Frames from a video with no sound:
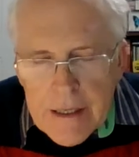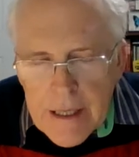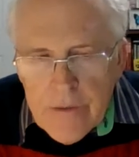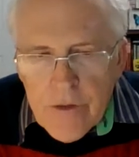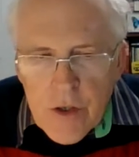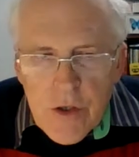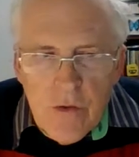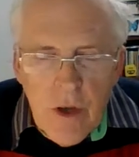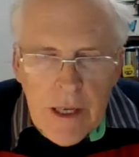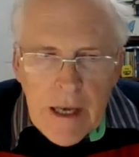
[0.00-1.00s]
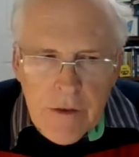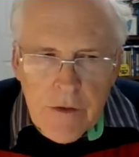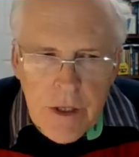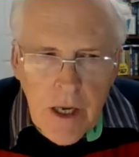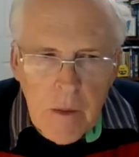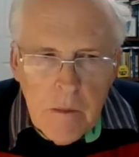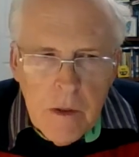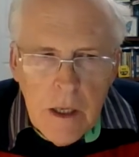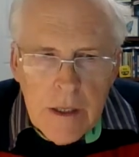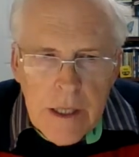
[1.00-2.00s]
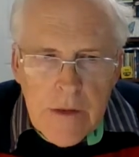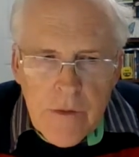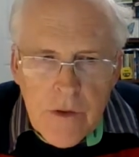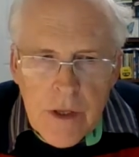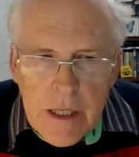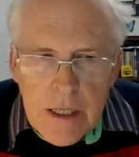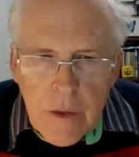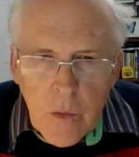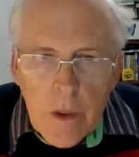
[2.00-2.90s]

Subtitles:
if you do run out of time and even the